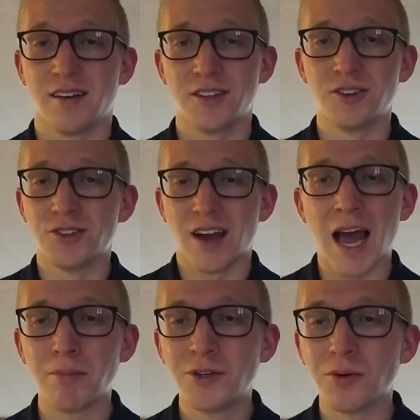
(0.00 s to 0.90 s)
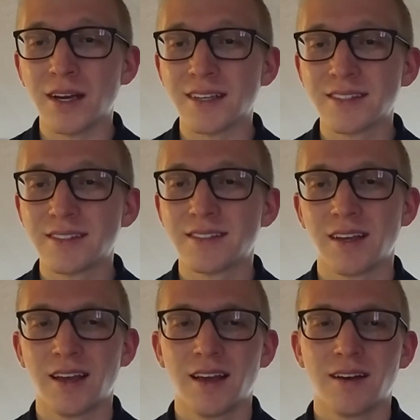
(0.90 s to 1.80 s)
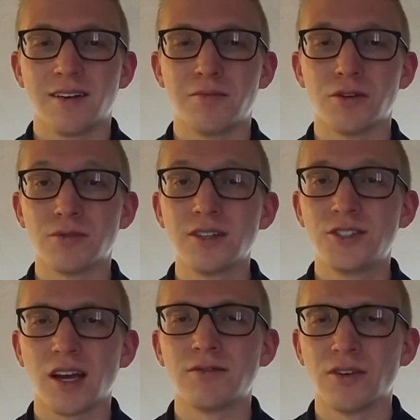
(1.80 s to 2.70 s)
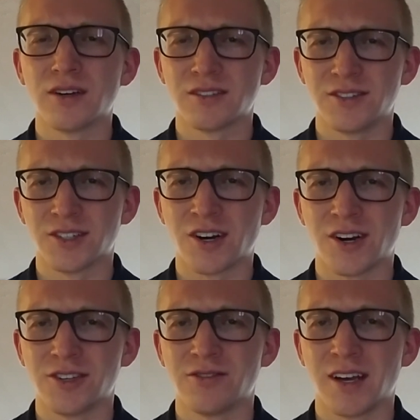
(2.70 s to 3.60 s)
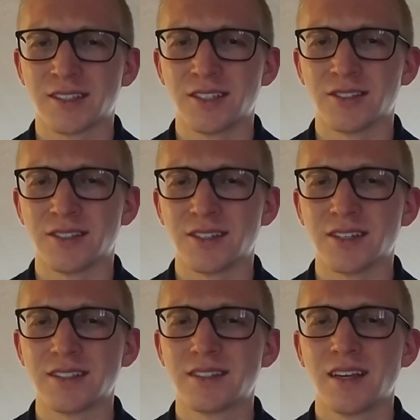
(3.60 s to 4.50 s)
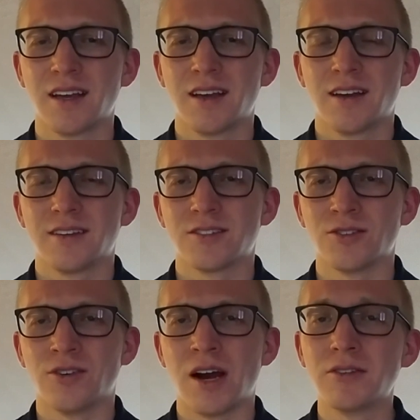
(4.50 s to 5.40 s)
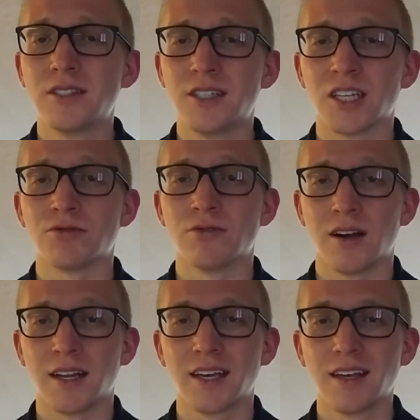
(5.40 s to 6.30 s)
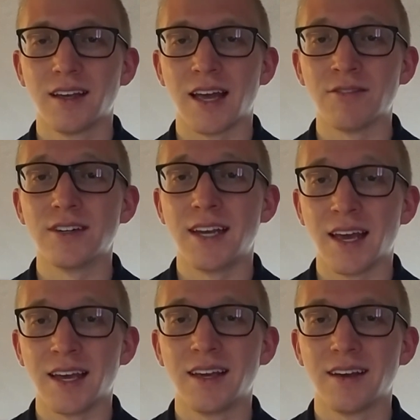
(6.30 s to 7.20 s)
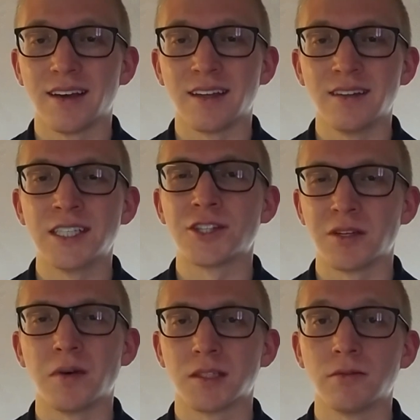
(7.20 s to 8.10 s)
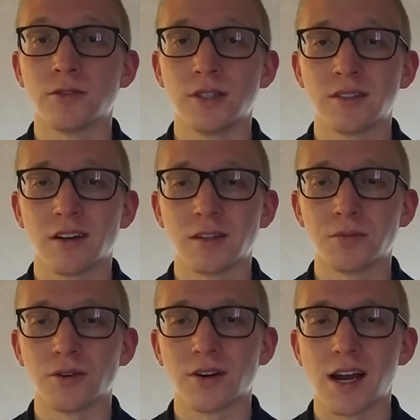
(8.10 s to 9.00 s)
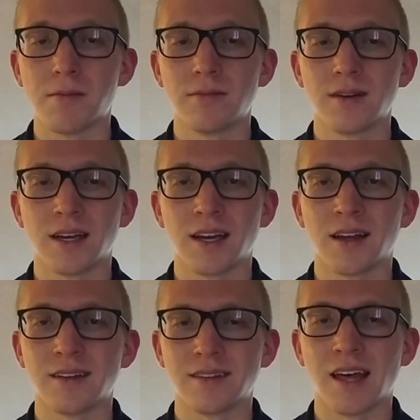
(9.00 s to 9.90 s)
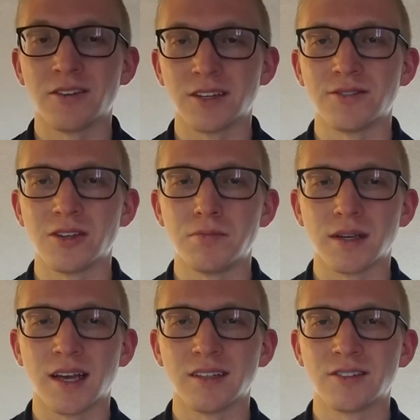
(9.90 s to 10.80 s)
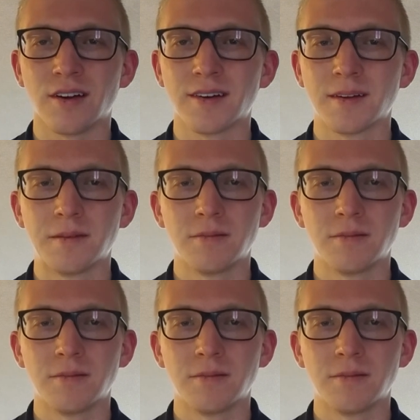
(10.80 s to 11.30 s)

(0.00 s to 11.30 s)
You can do ab twists, but really try and focus on your cardiovascular endurance. So I would suggest running every day at least 3 months before you start the program, and that'll give you a big head start.